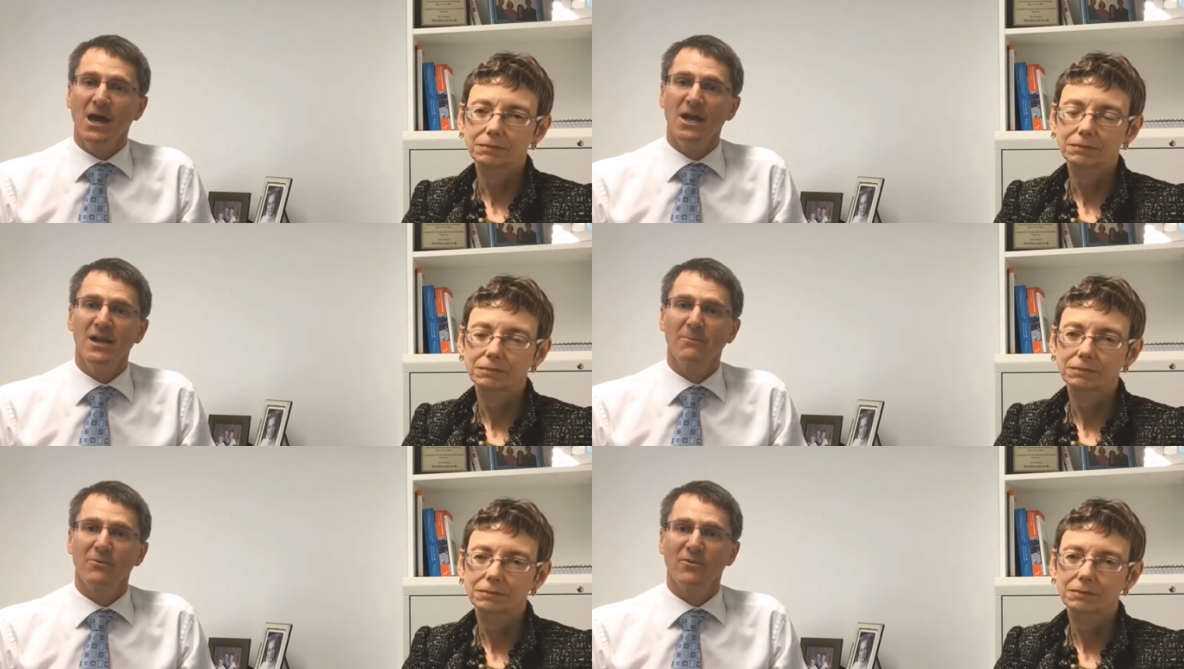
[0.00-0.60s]
Speaker 1: a
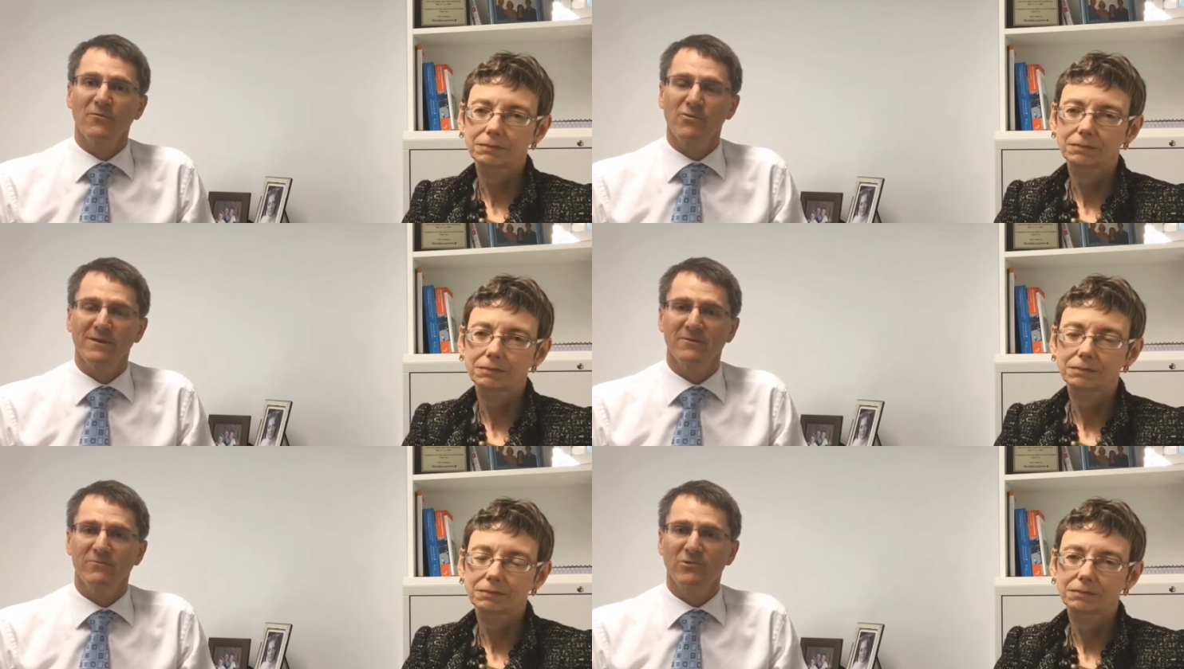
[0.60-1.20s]
number of
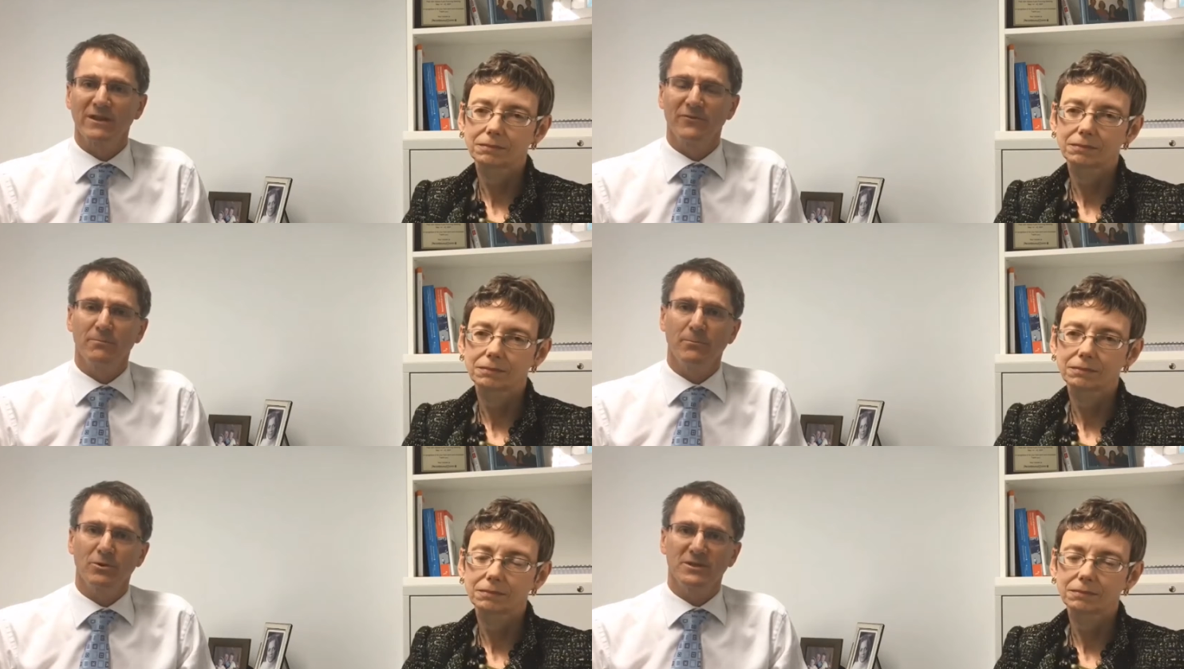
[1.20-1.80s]
re
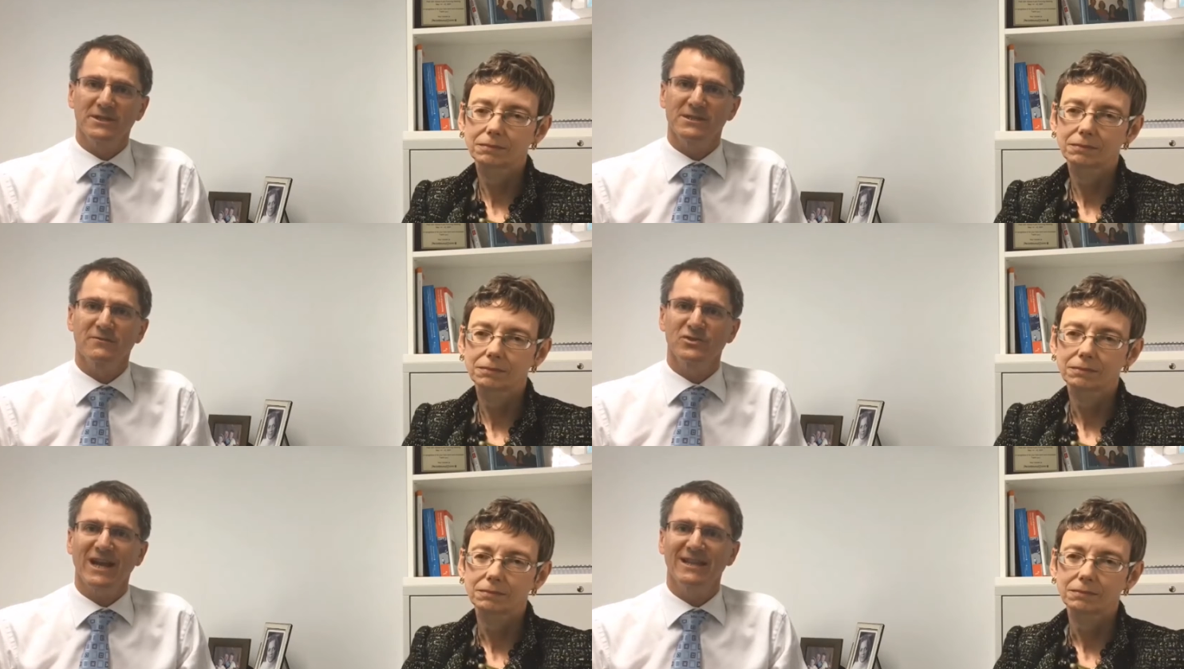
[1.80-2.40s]
relevant bodies
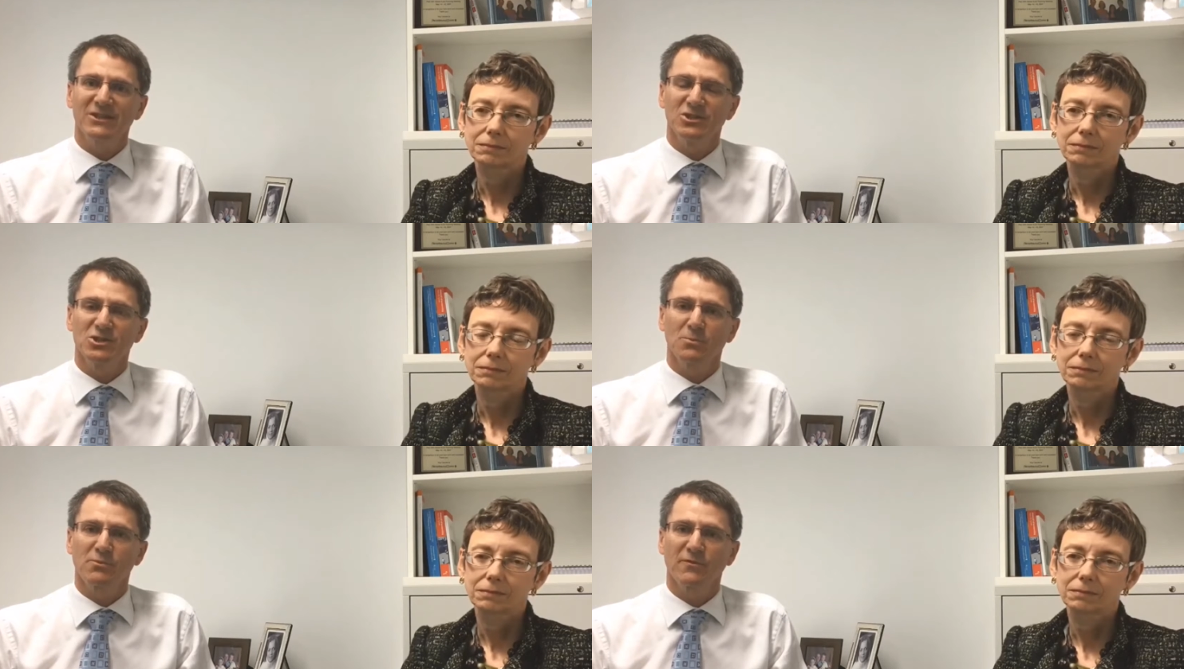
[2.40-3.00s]
have
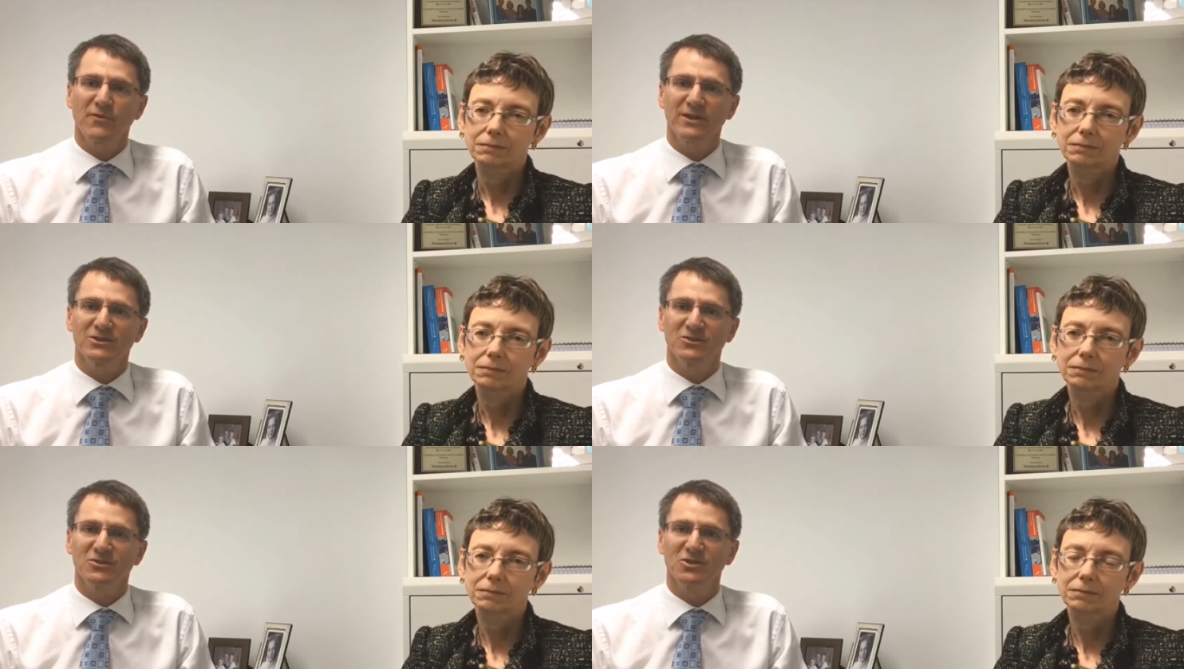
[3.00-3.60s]
challenged the
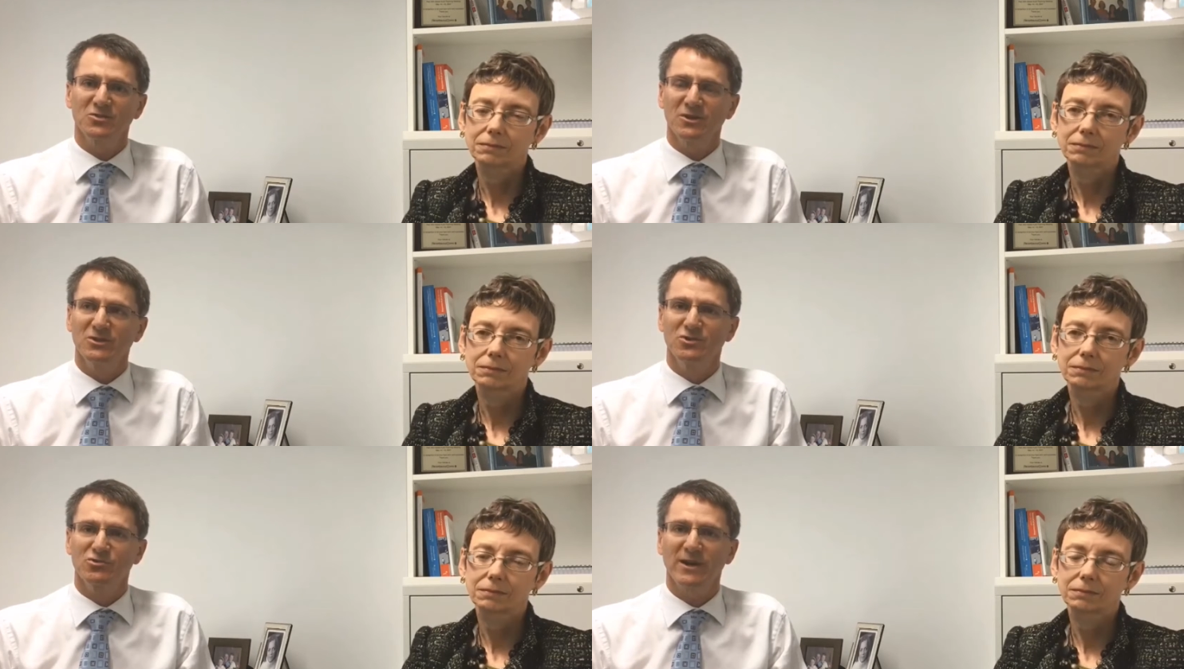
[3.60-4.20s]
profession to
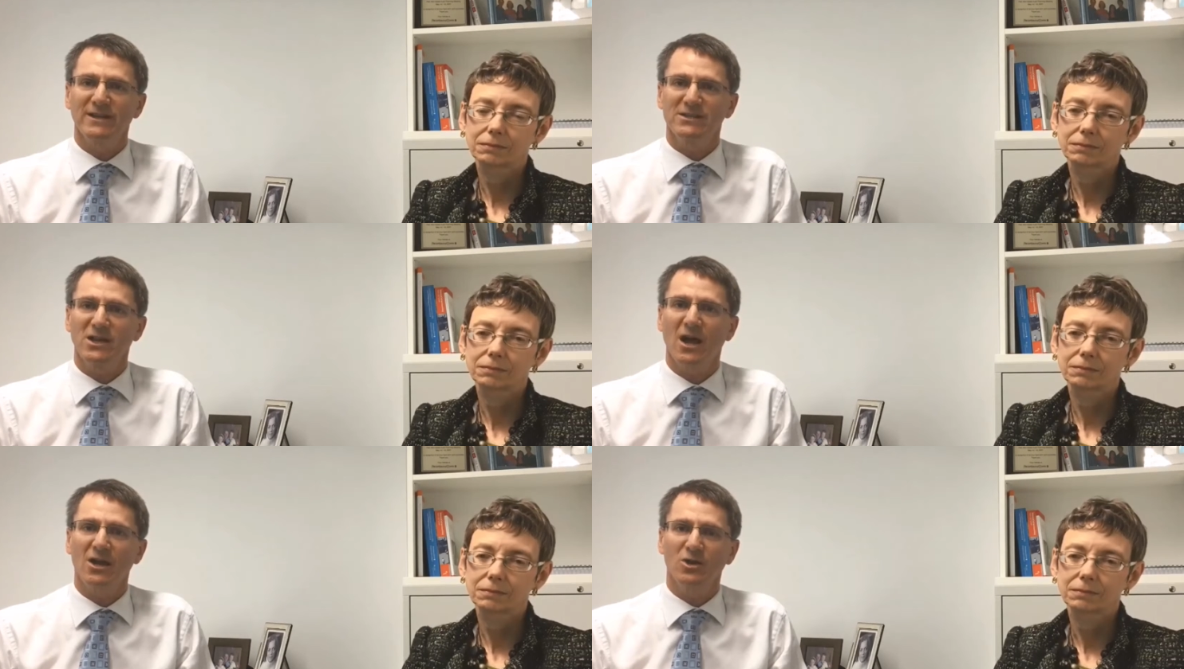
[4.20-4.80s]
address
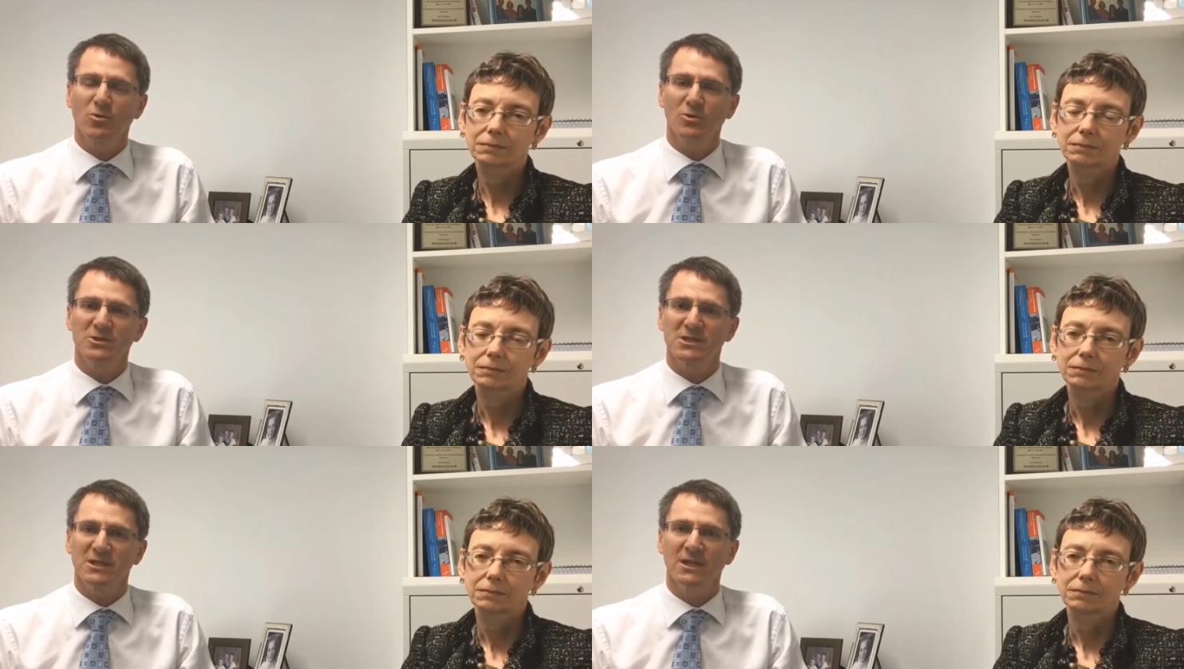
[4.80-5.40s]
high
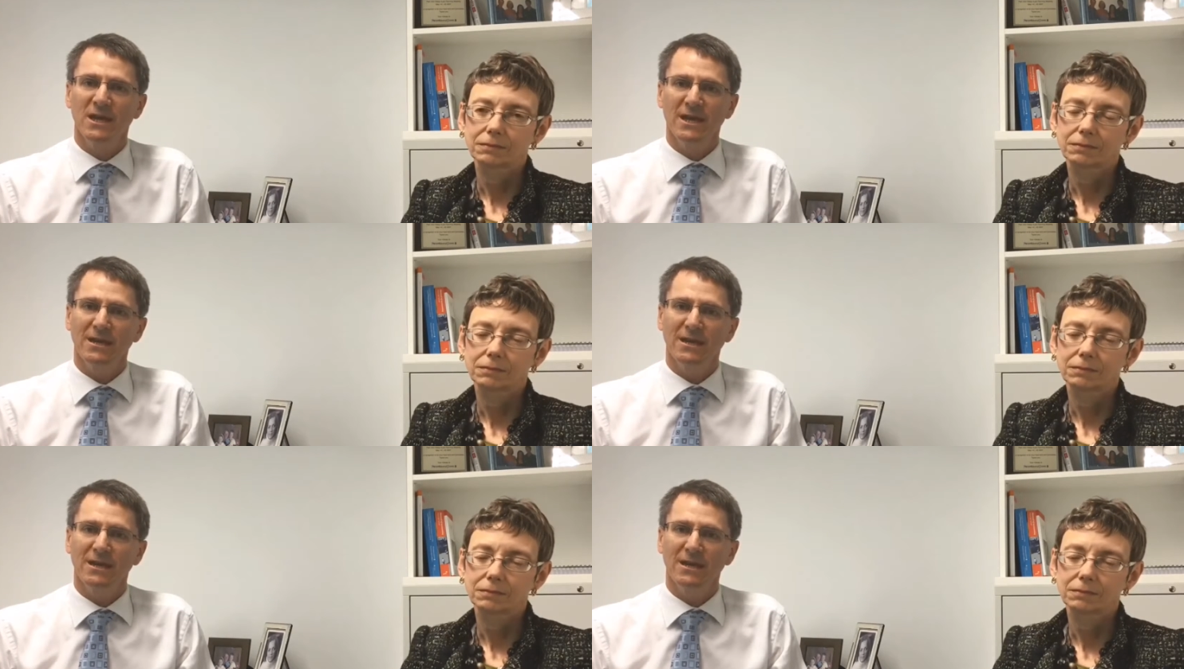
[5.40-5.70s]
quality